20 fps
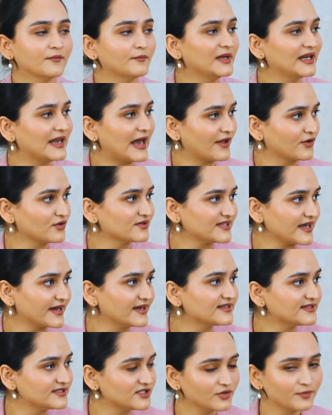
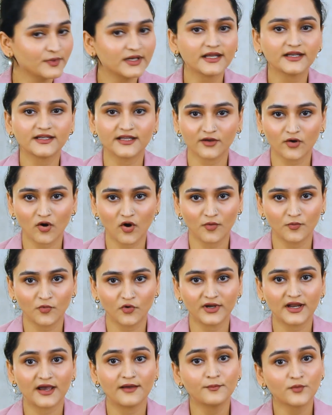melanocyte-stimulating
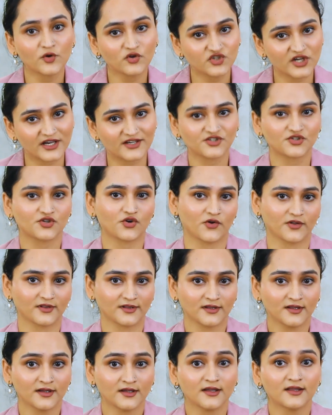hormone and
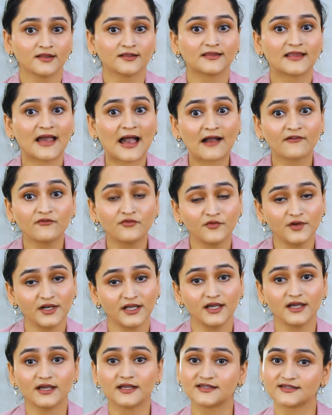progesterone.
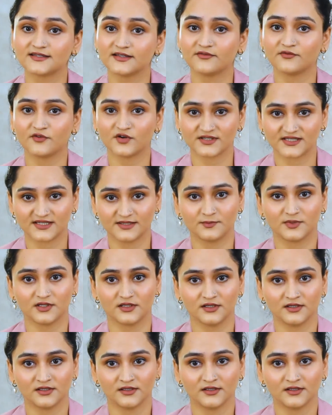Thankfully, it's reversible.